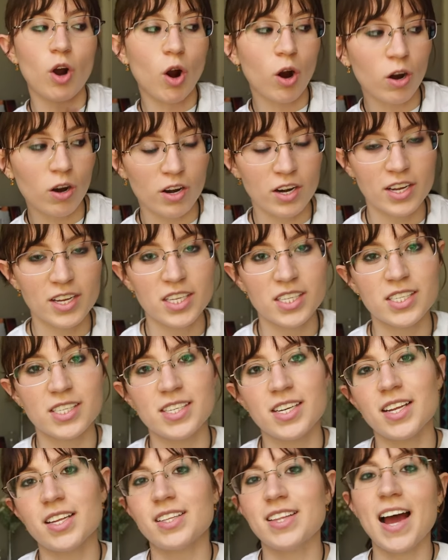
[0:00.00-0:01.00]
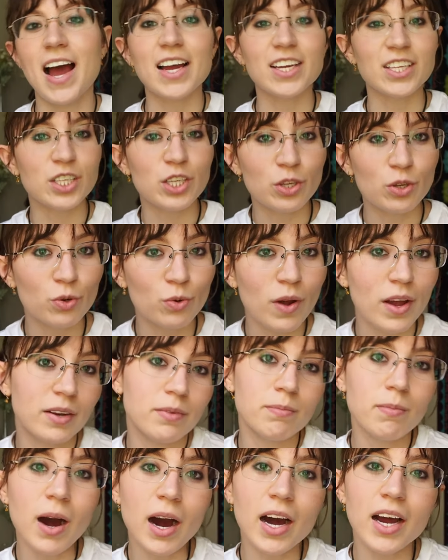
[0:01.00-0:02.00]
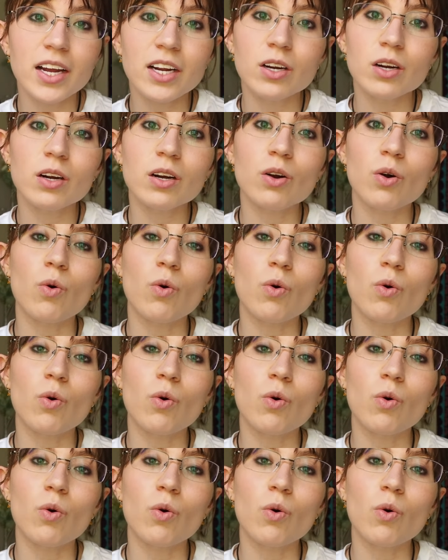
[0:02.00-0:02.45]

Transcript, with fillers: artist that you admire